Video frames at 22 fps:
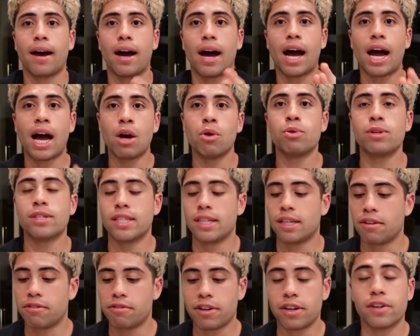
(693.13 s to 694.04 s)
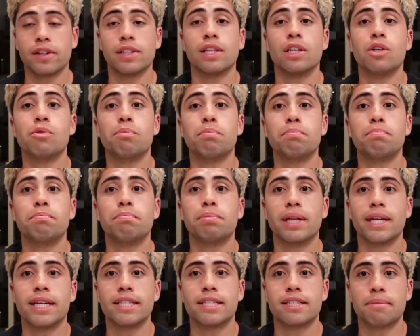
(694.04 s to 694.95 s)
I was in a very low
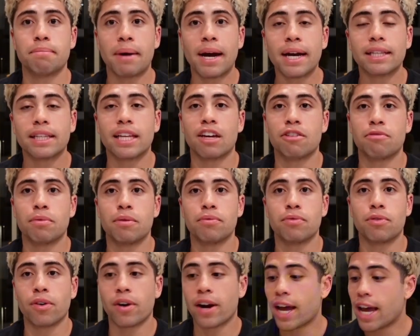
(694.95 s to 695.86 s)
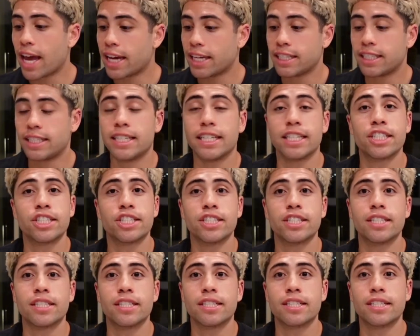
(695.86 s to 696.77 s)
place in my life before. I had
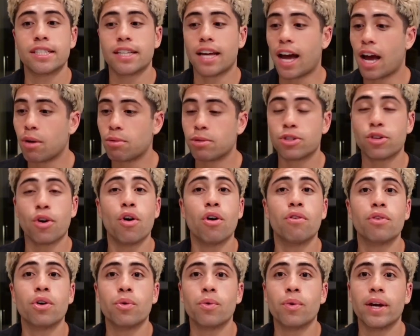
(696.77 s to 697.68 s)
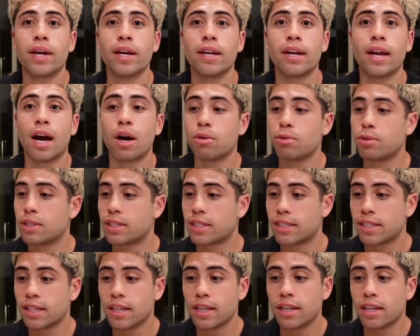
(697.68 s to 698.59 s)
addictions. I was overweight. I
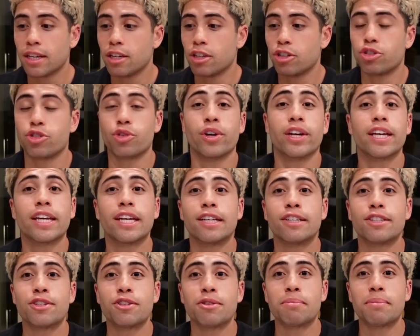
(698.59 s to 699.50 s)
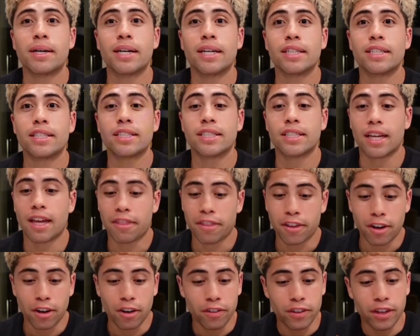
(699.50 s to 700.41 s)
was drinking too much. And
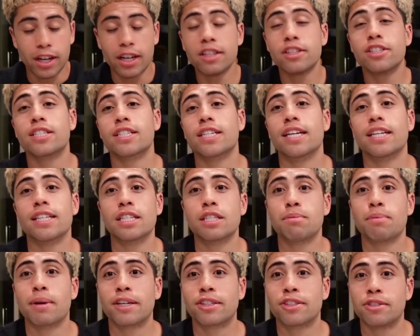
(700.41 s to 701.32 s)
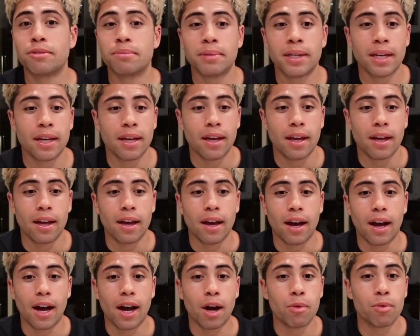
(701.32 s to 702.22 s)
then on the other side of the spectrum,
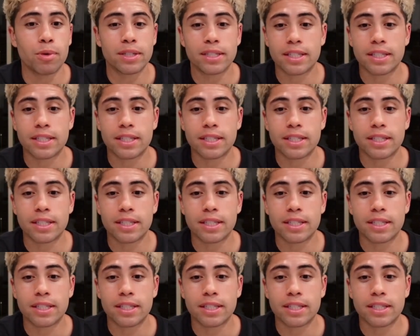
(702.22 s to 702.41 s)
I